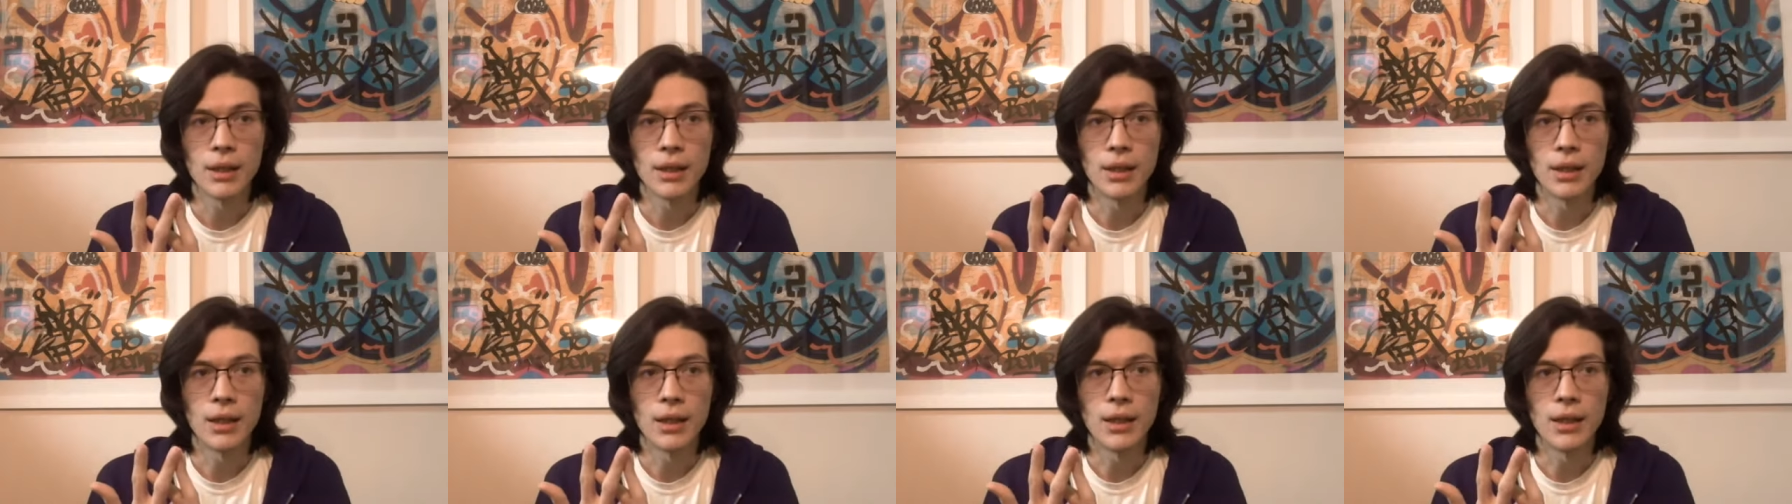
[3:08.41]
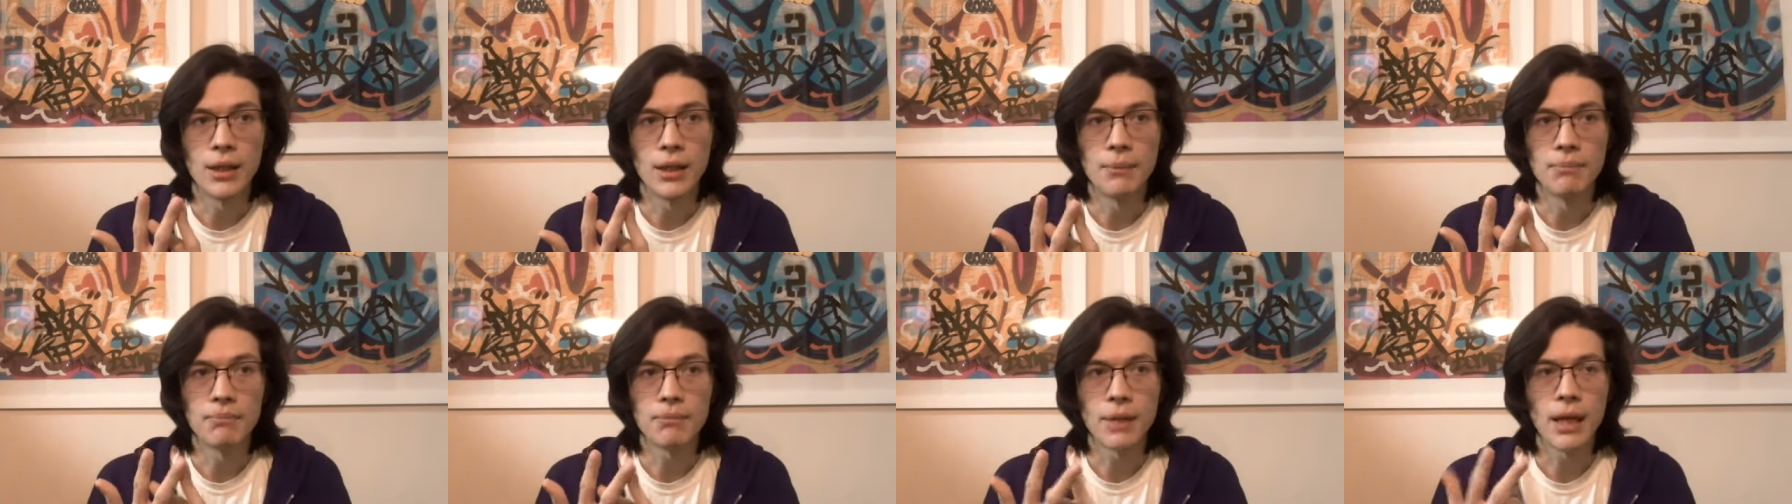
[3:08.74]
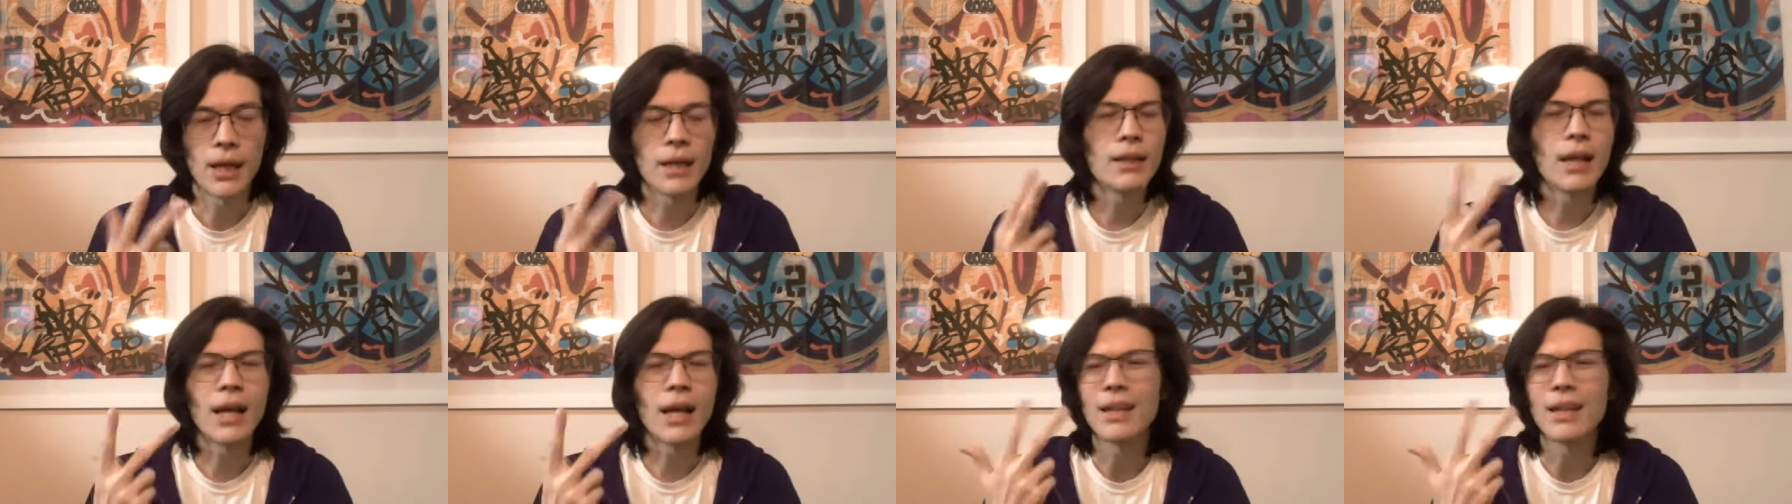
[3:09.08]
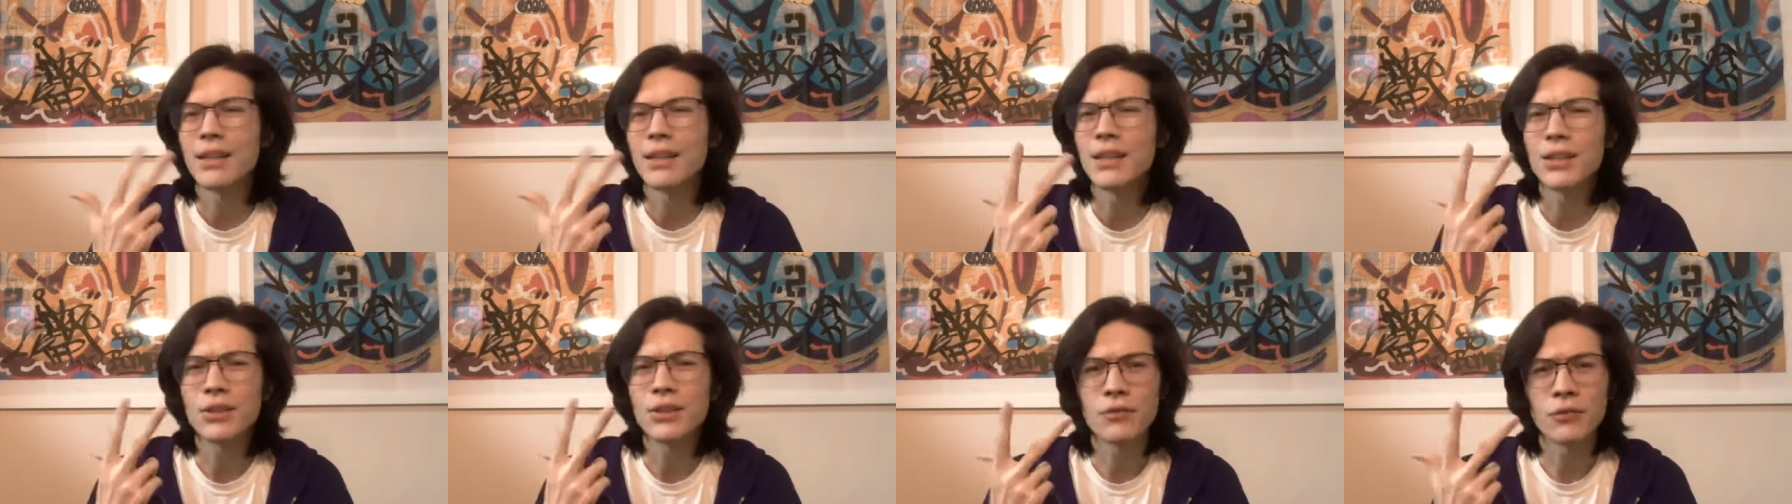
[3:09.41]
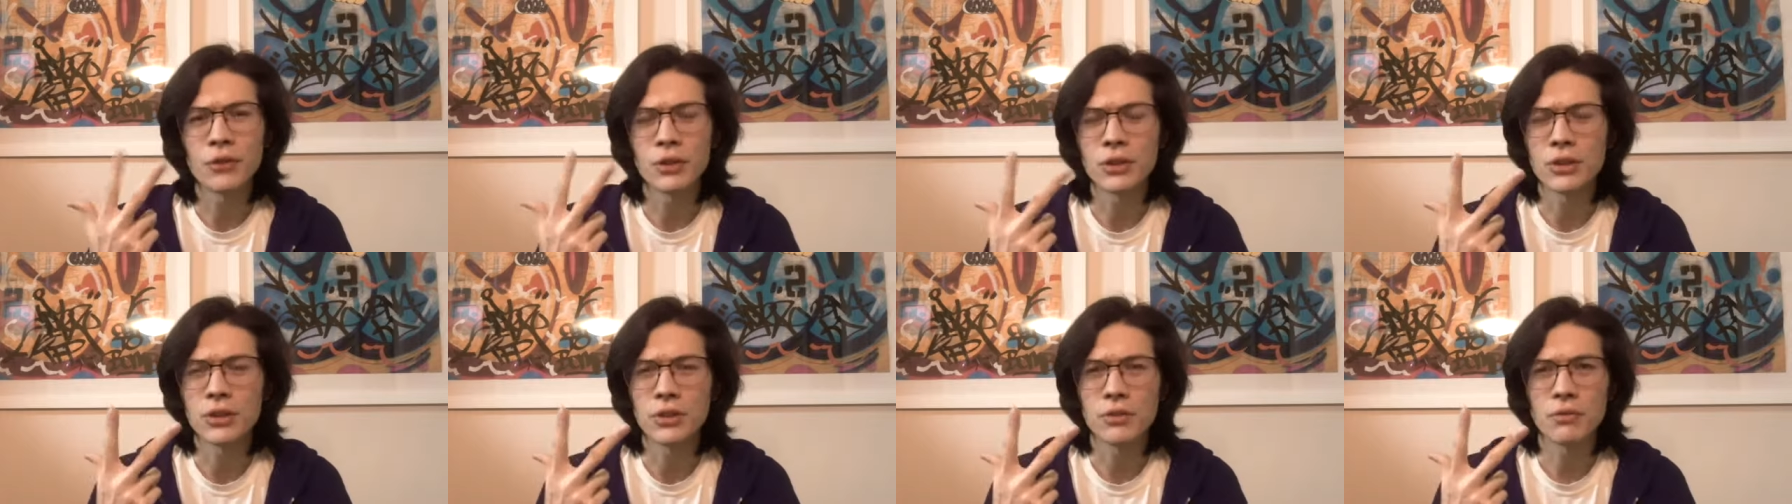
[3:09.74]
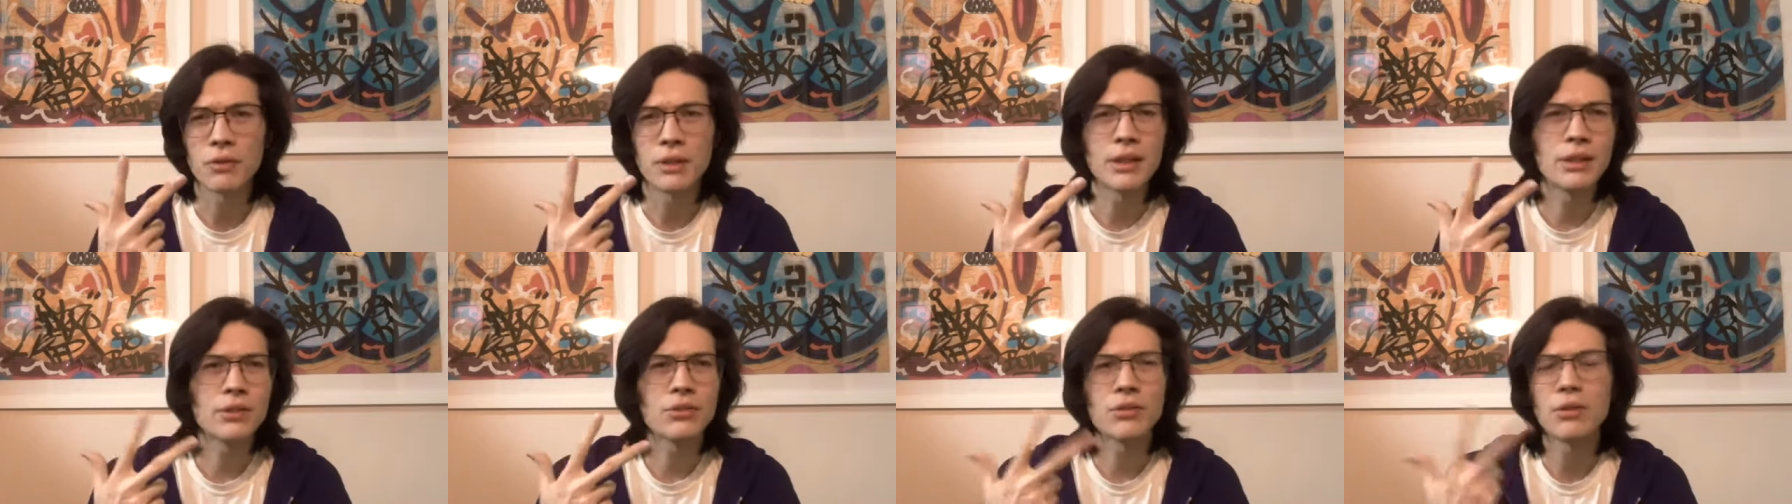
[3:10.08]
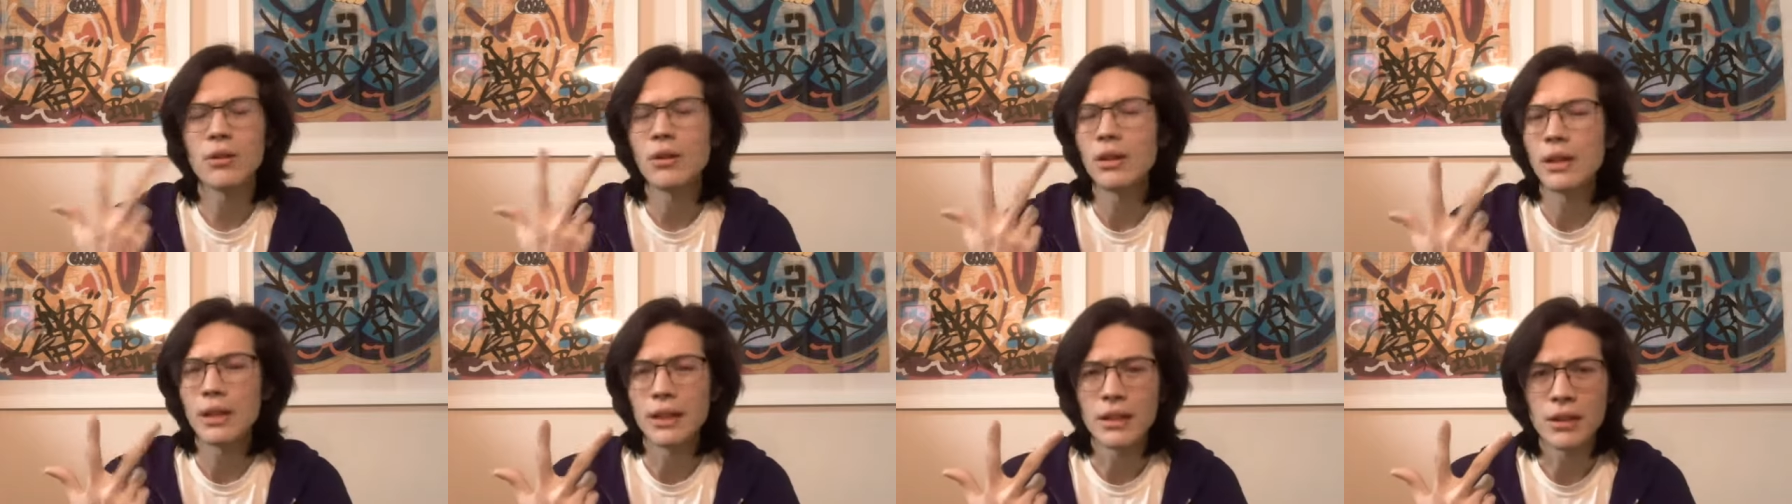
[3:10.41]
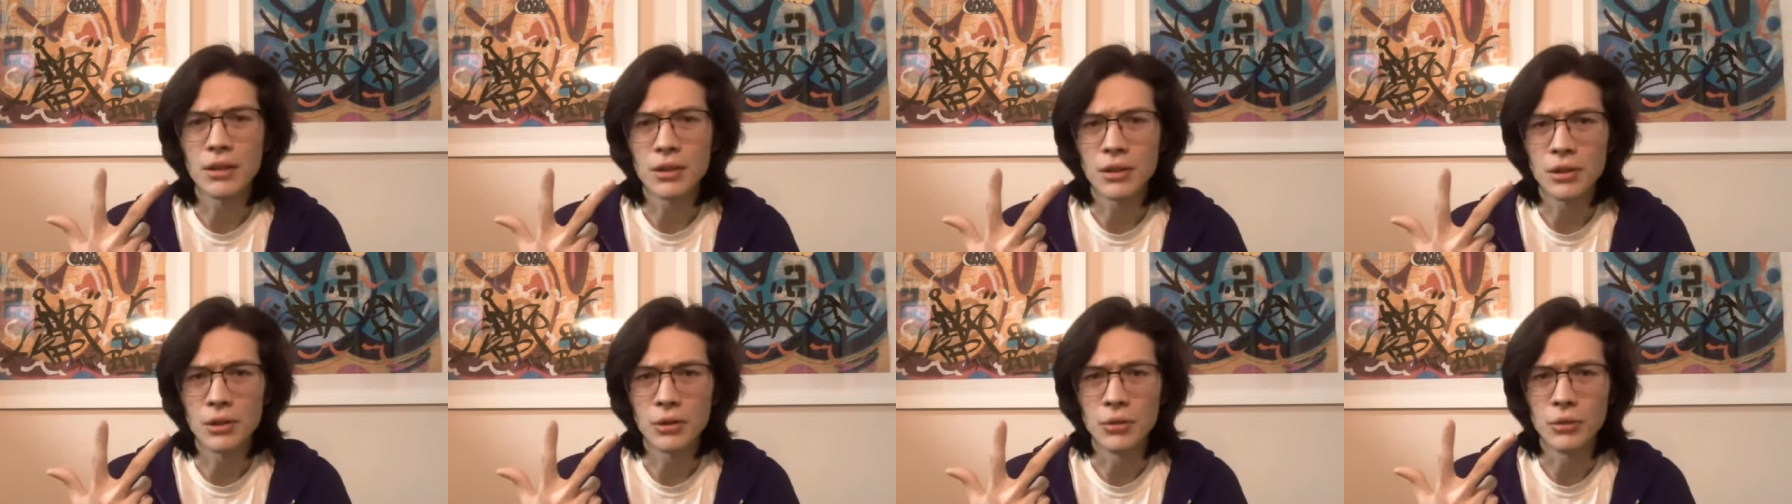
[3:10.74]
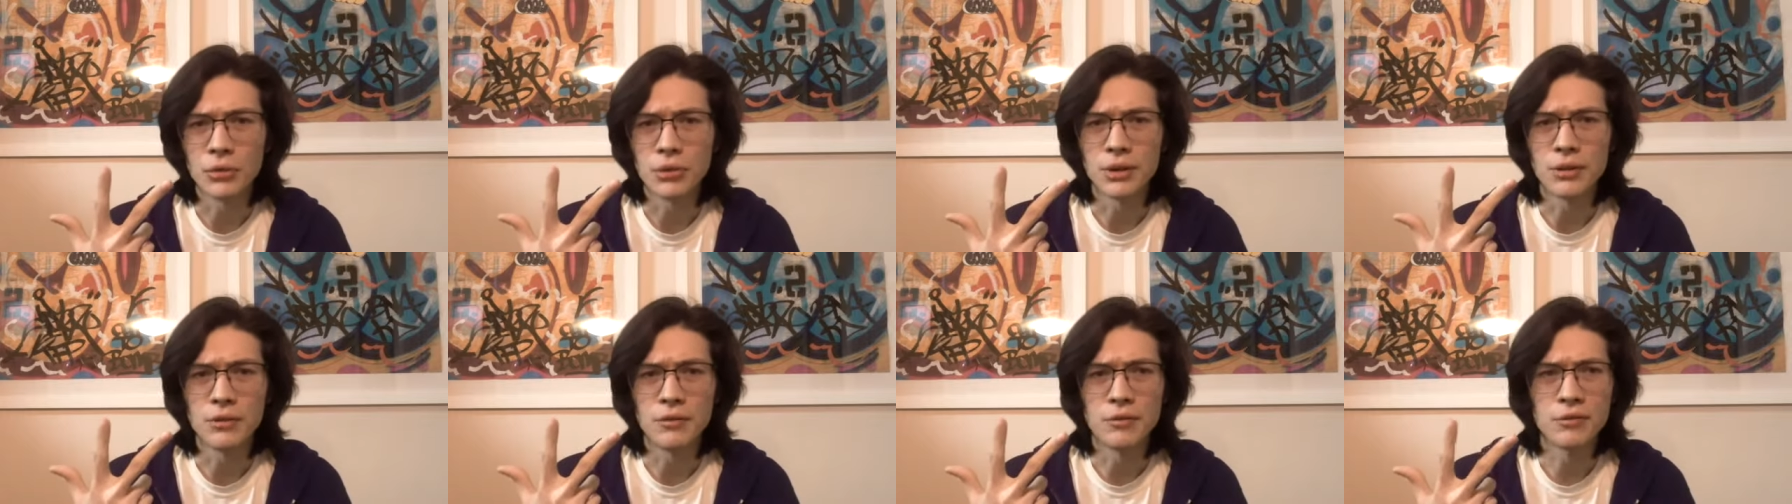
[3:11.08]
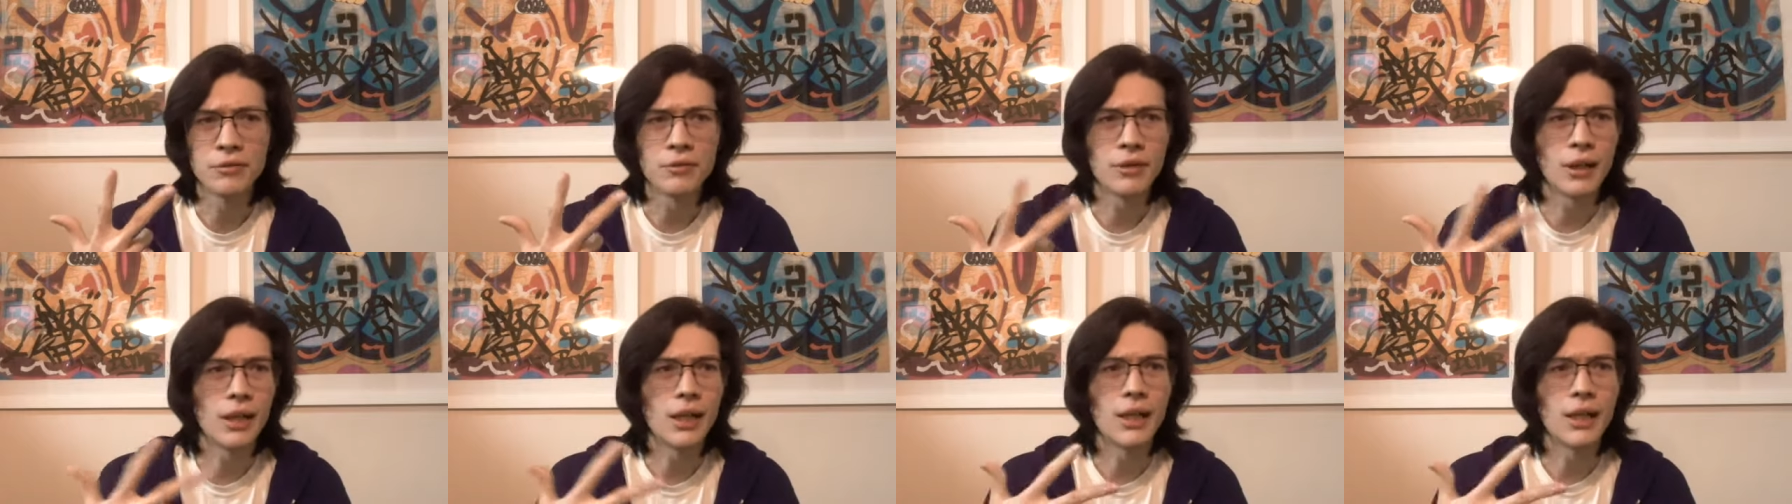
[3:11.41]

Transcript: And these first three, these are all inconclusive.